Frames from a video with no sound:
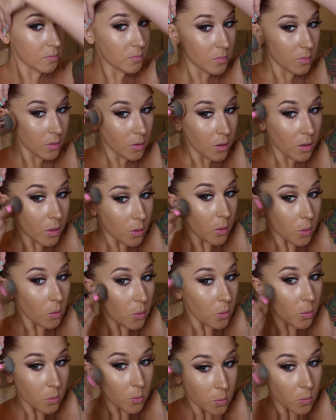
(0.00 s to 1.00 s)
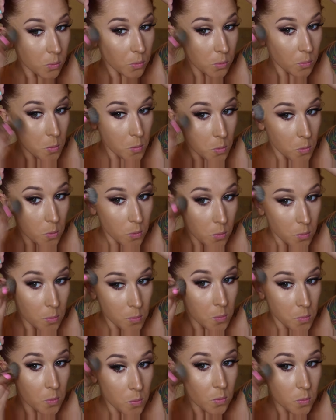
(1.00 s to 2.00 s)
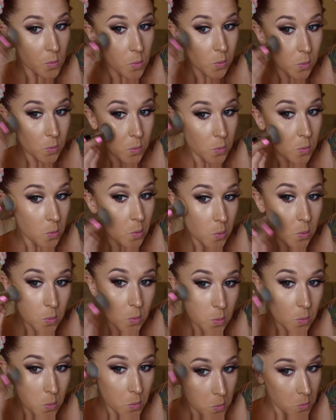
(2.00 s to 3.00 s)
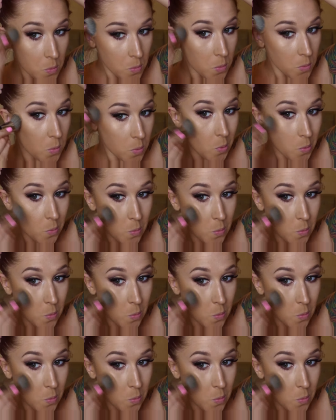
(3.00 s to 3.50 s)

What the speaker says: No one is speaking in this clip.